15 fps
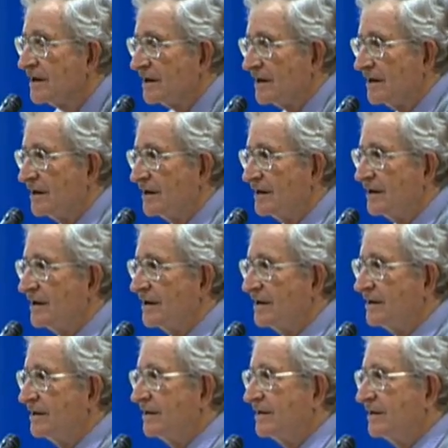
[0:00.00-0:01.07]

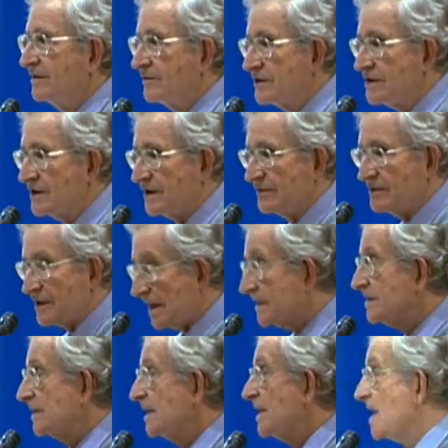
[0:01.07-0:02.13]
And it was
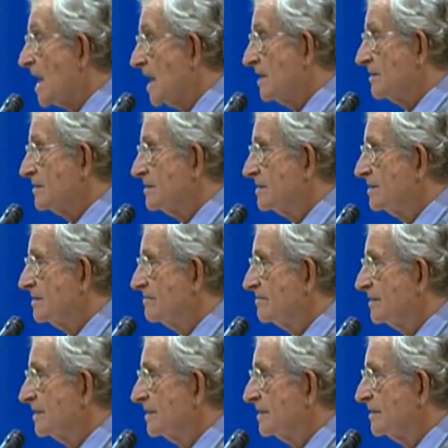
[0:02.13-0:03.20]
actually announced.
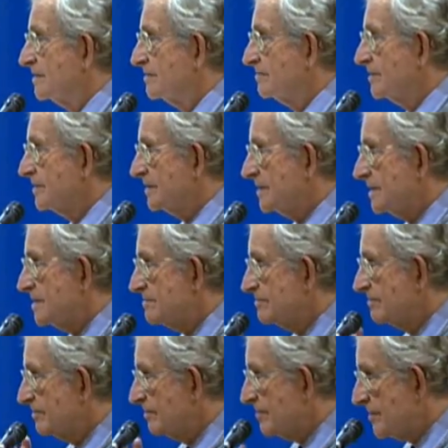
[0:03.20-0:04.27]

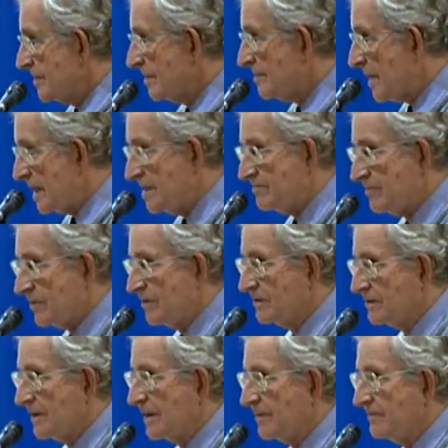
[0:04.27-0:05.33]
Their main
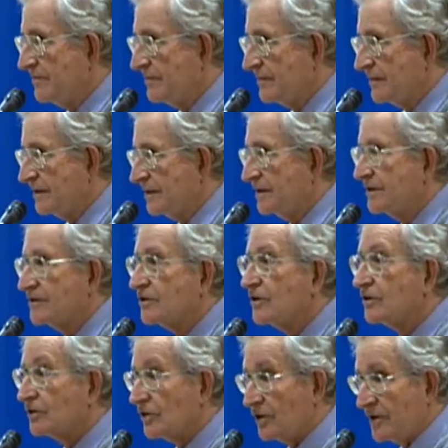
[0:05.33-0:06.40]
program,
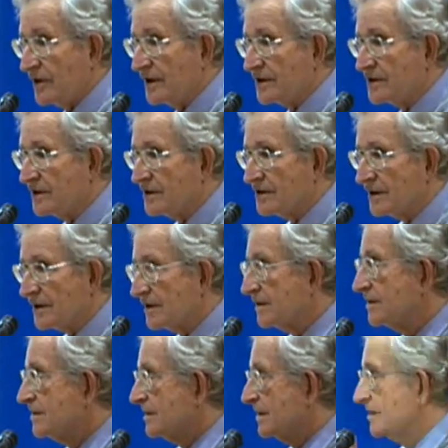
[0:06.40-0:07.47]
called All Things
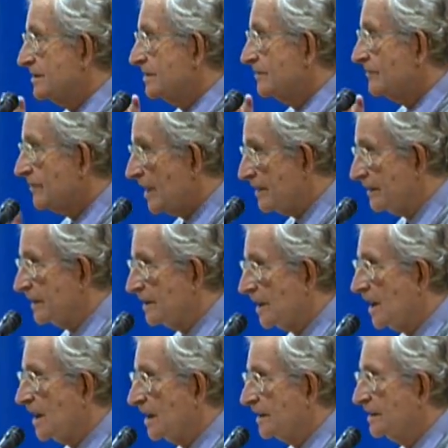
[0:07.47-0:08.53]
Considered, starts at 5
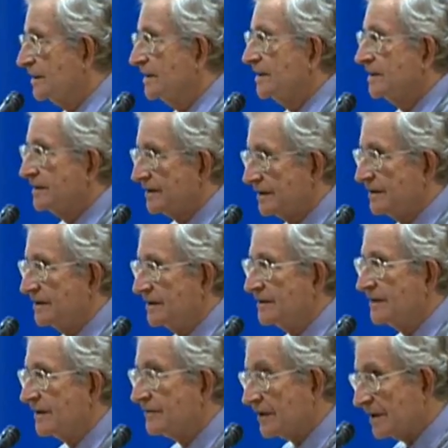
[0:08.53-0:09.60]
o'clock, and then
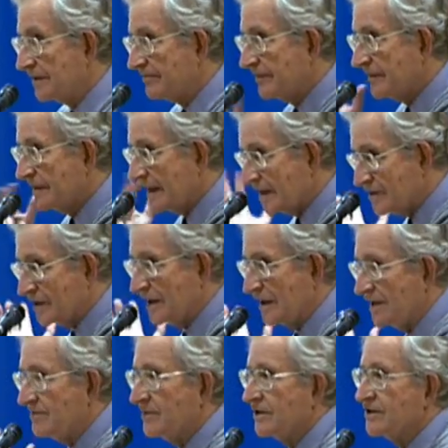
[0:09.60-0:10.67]
every
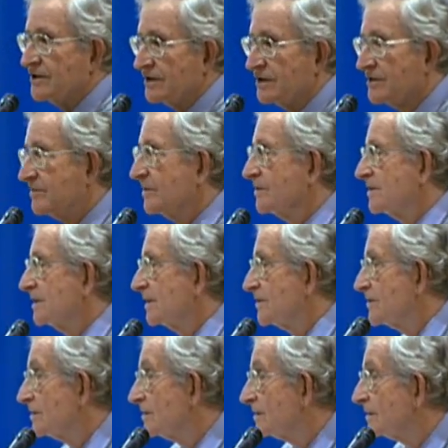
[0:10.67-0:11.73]
educated person is supposed to
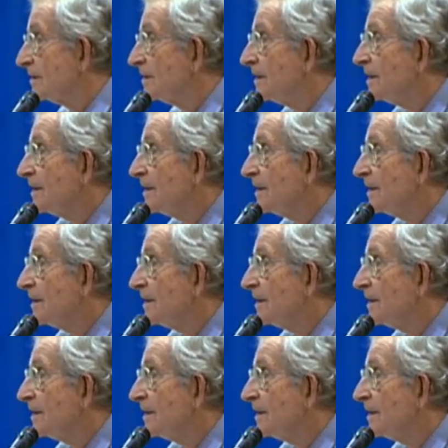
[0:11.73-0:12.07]
listen to it.